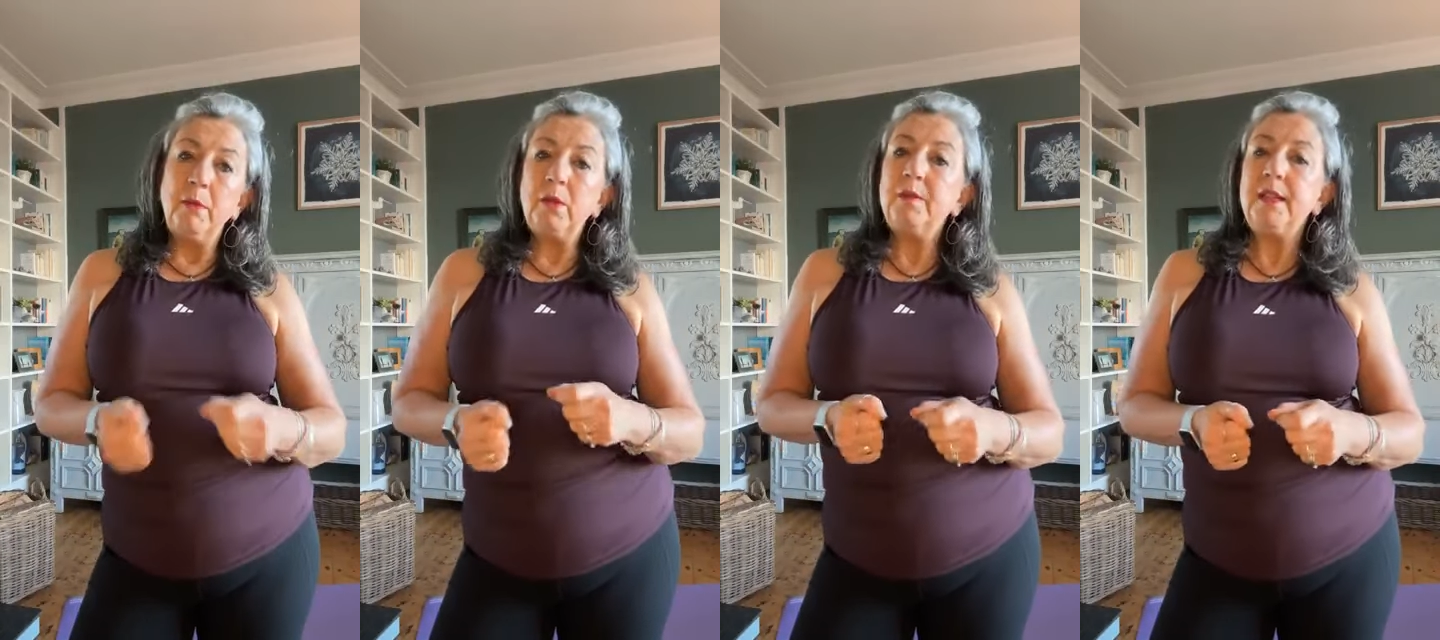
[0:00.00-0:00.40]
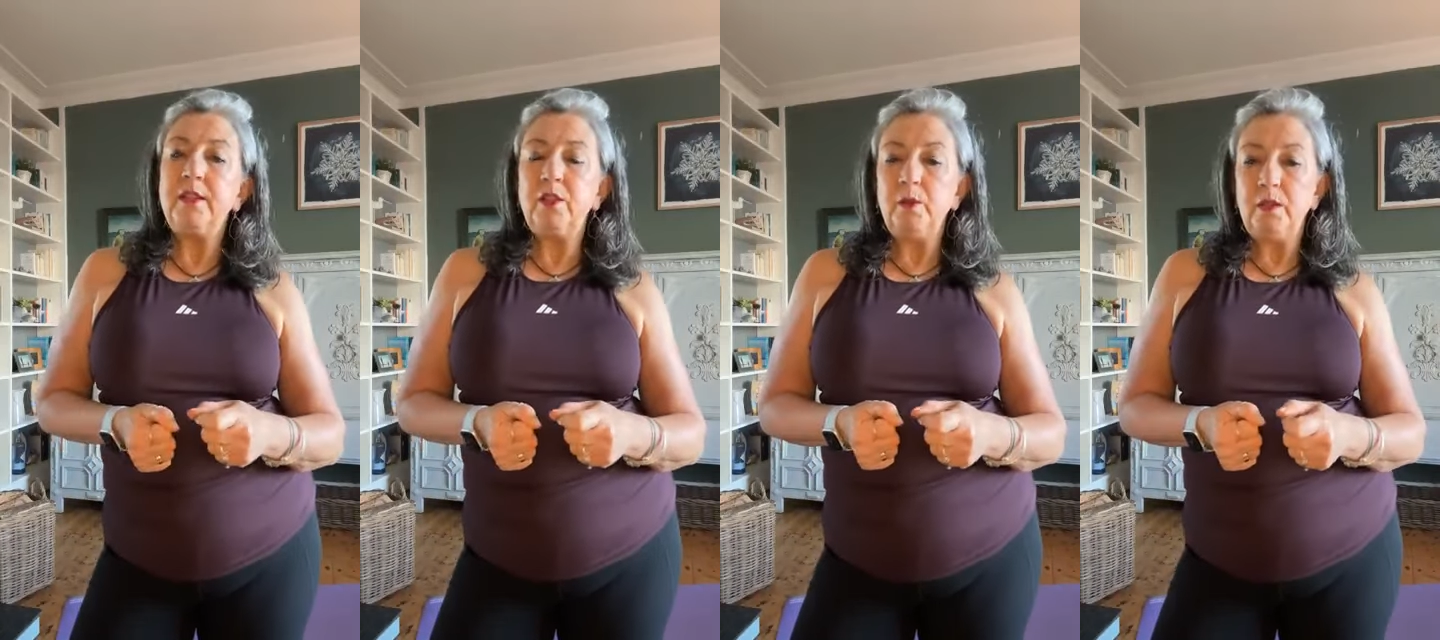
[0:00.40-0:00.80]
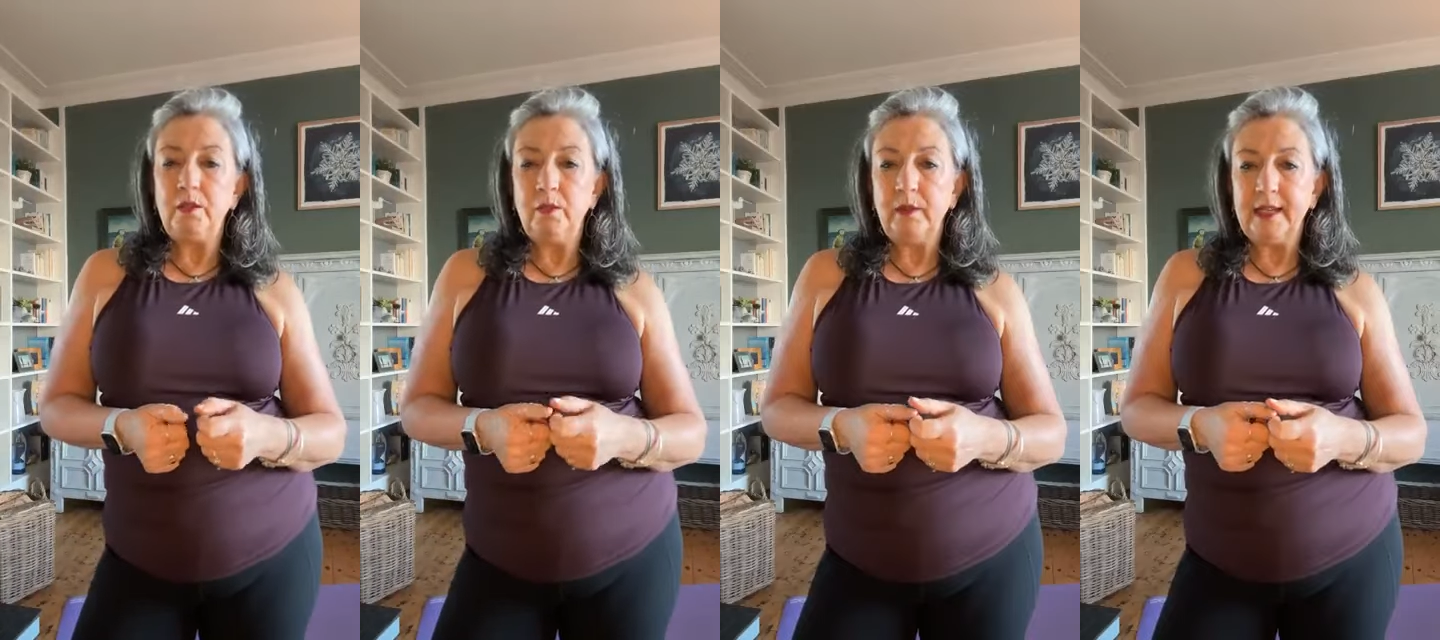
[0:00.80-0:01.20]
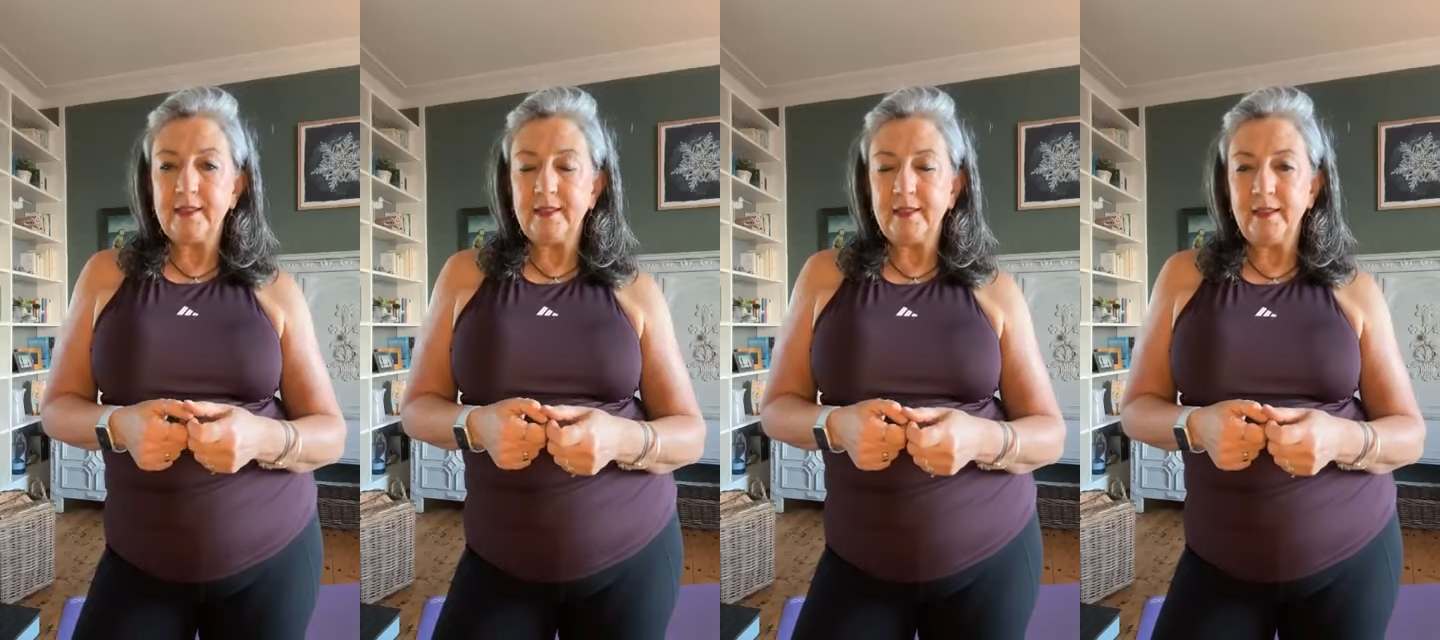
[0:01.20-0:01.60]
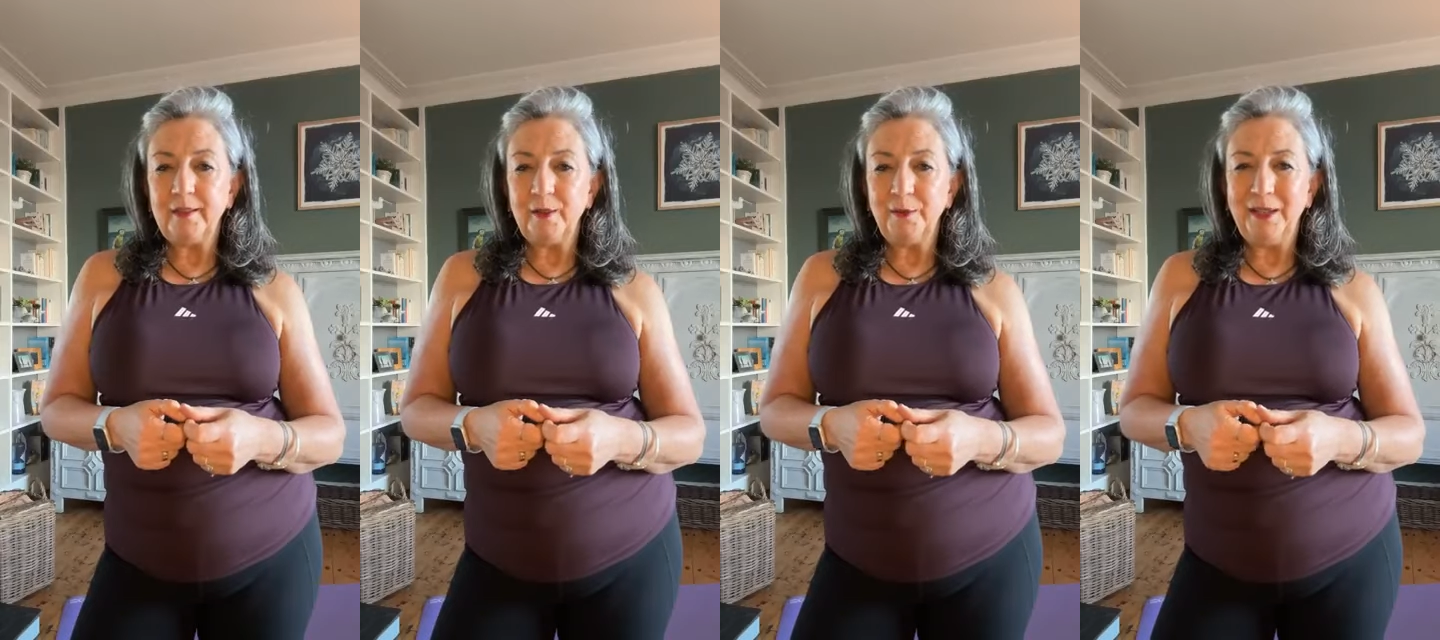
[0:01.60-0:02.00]
motivates you to do
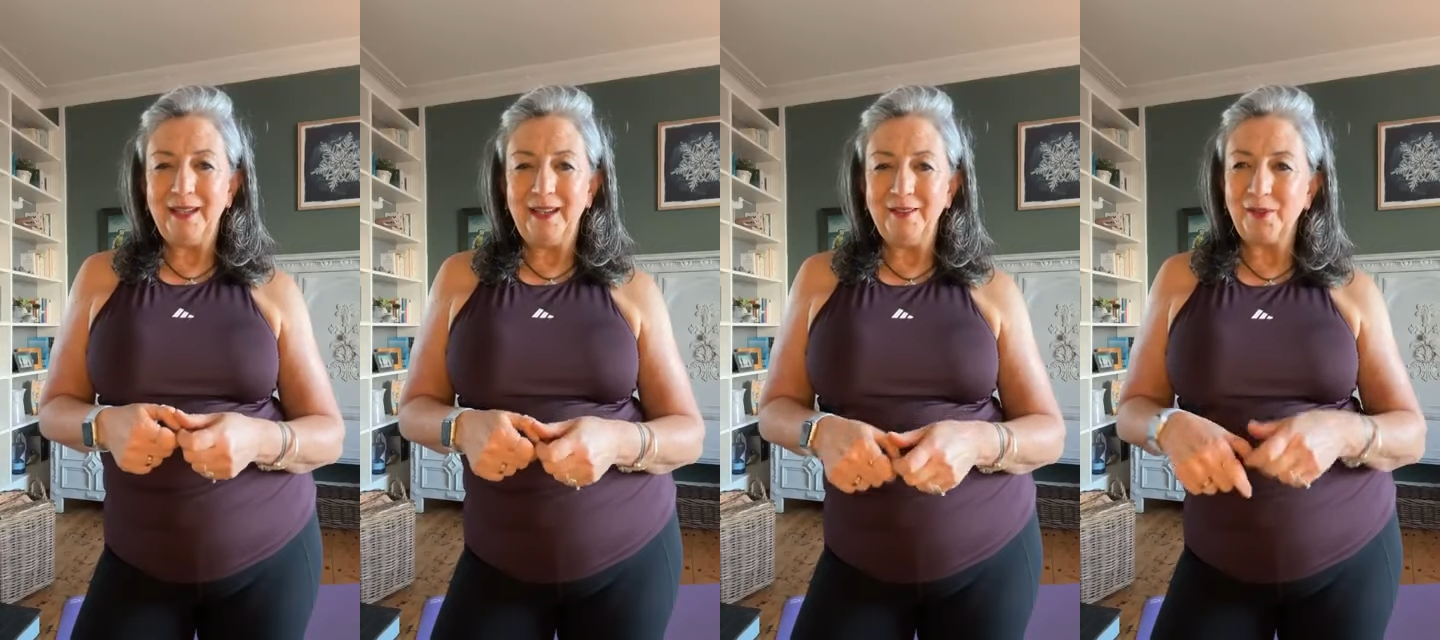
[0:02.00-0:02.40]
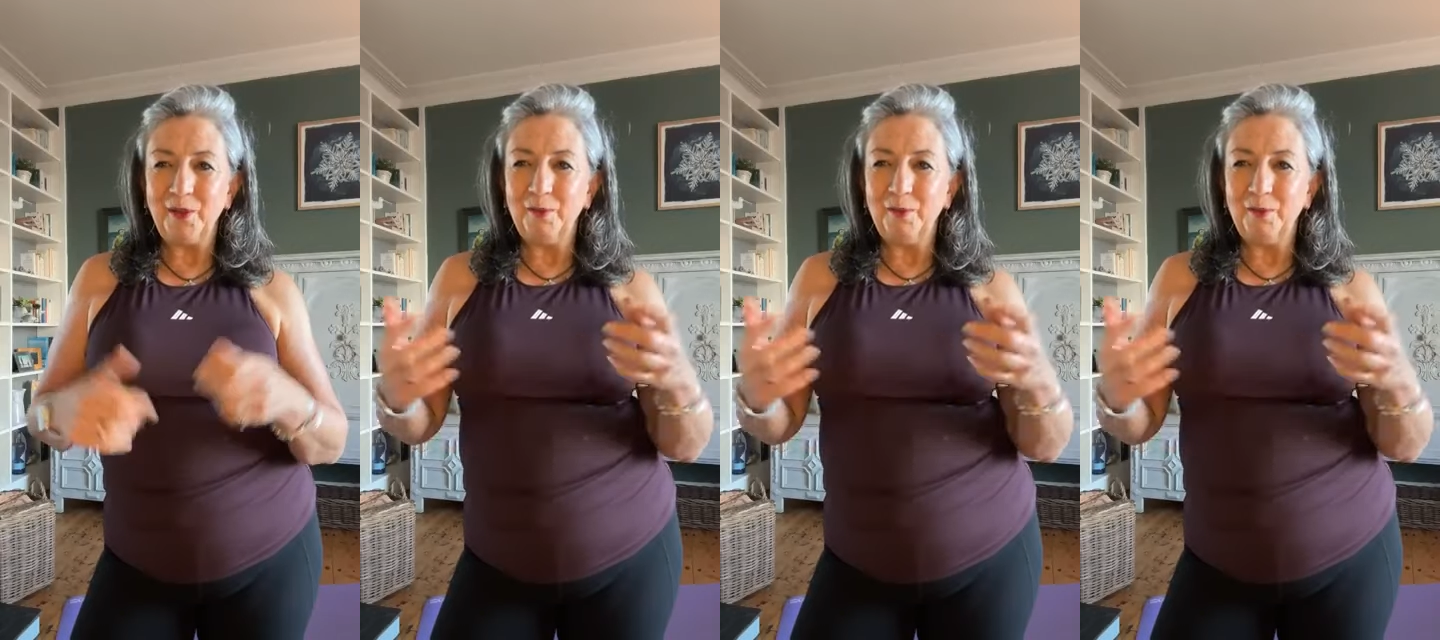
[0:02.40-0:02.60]
exercise on the weekend